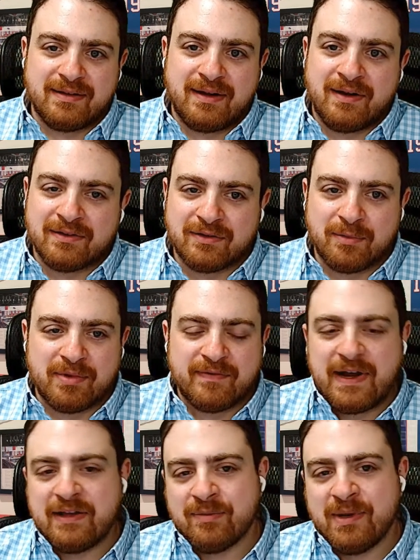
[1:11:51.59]
also
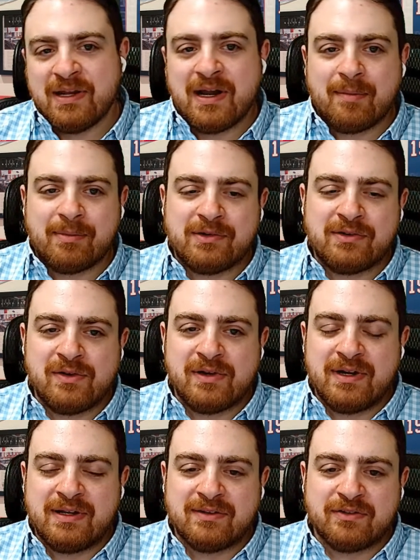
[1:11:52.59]
provides me an
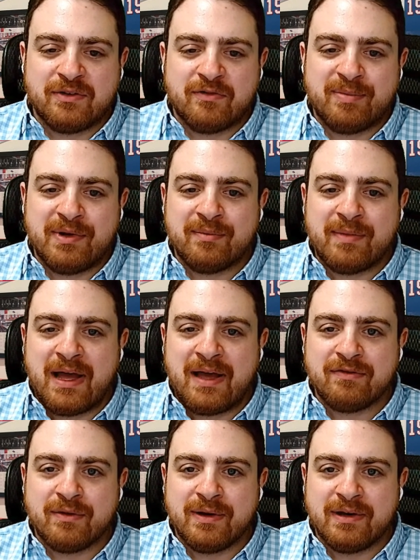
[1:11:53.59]
opportunity to sort of build my
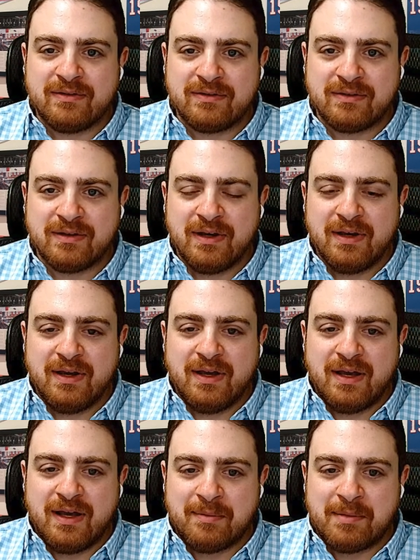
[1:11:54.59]
voice
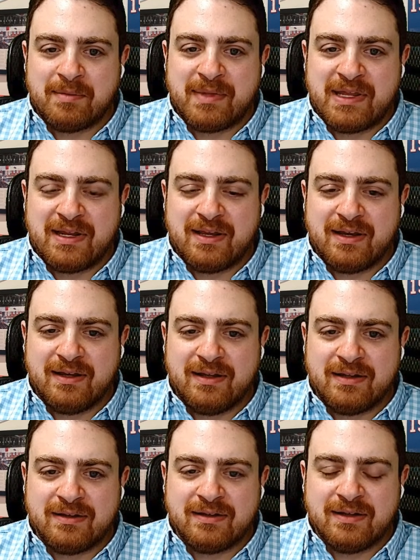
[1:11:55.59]
in media.
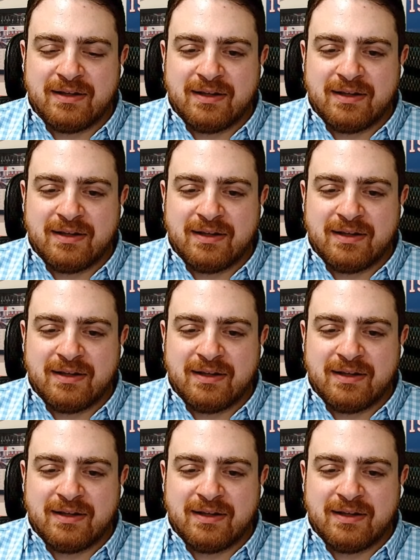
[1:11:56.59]
And